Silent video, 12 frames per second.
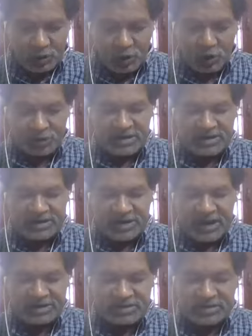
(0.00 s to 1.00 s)
total
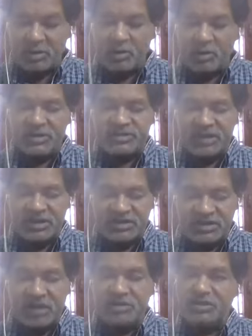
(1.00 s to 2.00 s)
tax, including
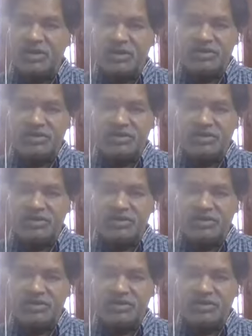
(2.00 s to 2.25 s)
surcharge and